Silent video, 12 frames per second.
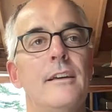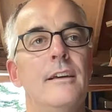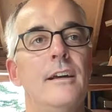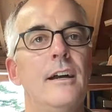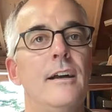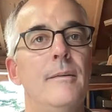
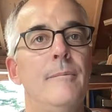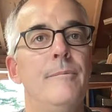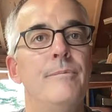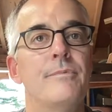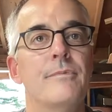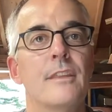
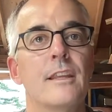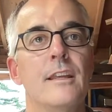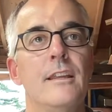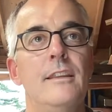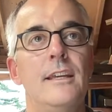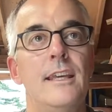
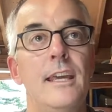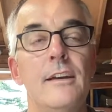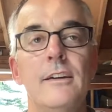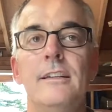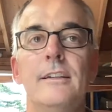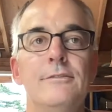that care
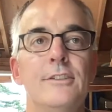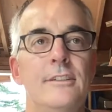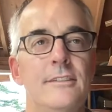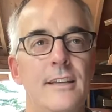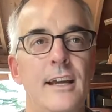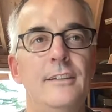enough to
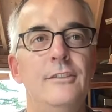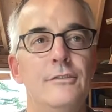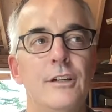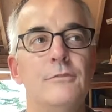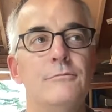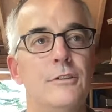design your
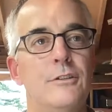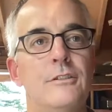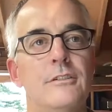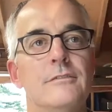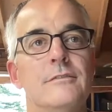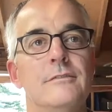own role,